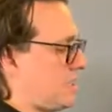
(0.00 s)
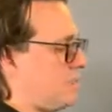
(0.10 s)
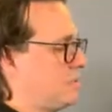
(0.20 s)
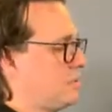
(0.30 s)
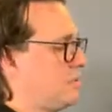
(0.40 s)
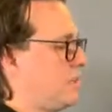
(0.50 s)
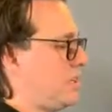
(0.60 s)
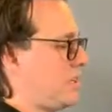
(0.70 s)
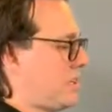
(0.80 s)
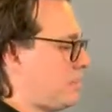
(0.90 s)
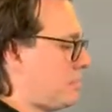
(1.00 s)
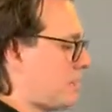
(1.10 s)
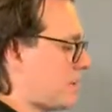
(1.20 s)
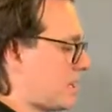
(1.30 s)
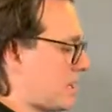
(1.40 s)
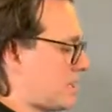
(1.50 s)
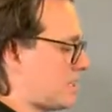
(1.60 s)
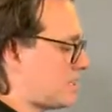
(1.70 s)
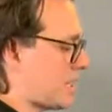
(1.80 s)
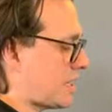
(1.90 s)
and do a little point cutting
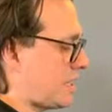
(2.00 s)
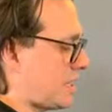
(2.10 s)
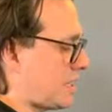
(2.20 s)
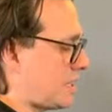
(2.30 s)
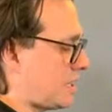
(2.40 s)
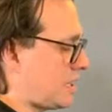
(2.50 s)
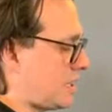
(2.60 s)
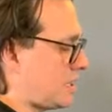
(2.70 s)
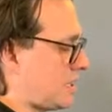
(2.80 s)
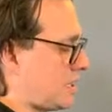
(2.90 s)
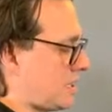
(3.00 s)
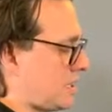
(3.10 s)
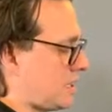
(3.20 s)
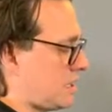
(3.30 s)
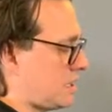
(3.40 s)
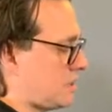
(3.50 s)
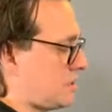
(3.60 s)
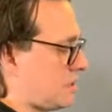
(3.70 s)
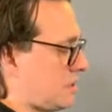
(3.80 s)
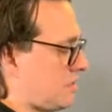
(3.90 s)
technique
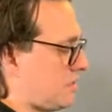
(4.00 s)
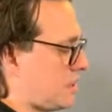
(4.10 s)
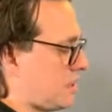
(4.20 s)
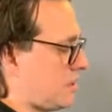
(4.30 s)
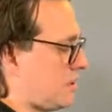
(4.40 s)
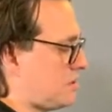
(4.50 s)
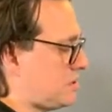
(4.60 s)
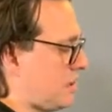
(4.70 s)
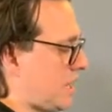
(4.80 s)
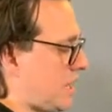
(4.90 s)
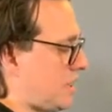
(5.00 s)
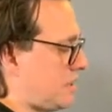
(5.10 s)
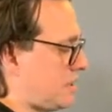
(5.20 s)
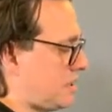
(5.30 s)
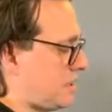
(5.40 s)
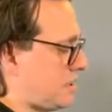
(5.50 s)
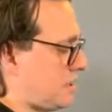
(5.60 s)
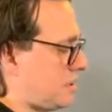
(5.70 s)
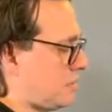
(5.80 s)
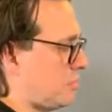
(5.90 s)
to give the contour line
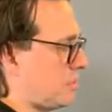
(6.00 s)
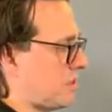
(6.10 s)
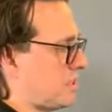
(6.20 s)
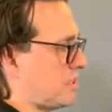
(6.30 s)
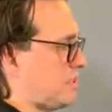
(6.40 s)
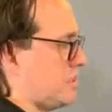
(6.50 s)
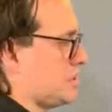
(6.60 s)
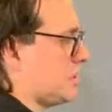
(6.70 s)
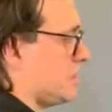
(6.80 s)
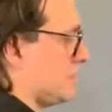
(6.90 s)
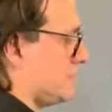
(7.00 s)
more definition.